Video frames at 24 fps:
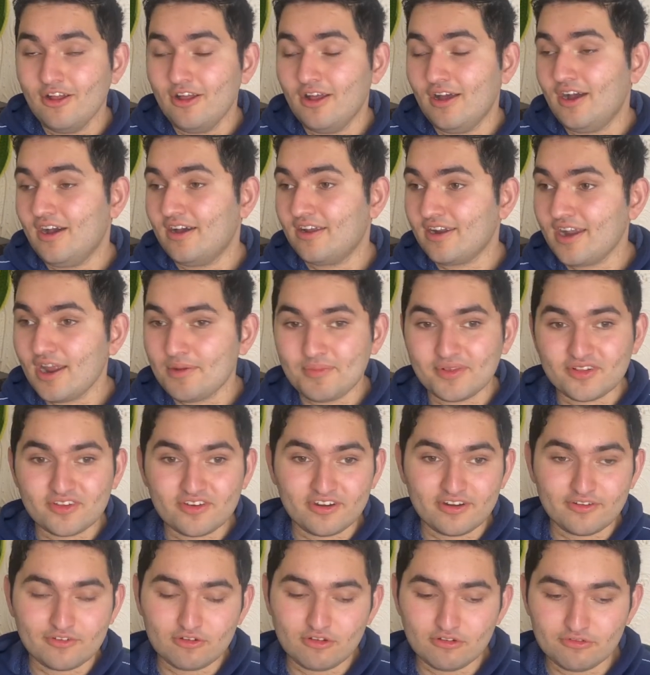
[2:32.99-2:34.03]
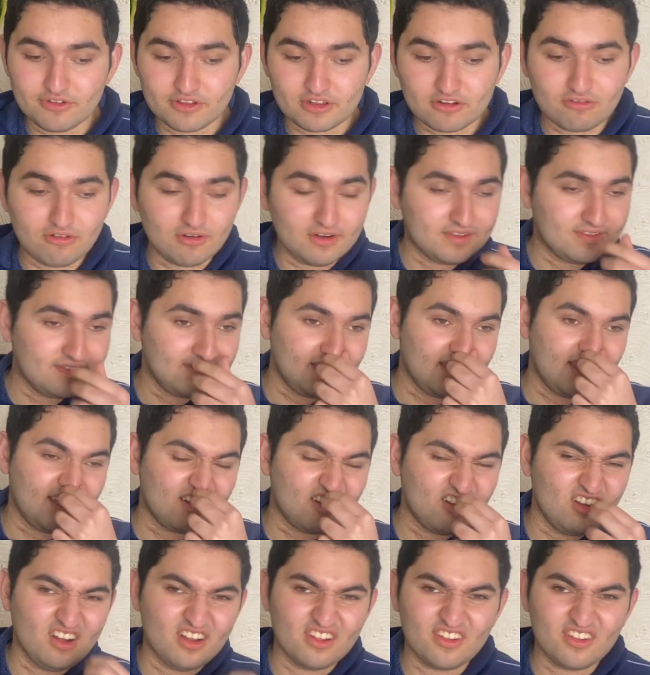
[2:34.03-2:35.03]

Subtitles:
Real Madrid, of course, with the quality they got.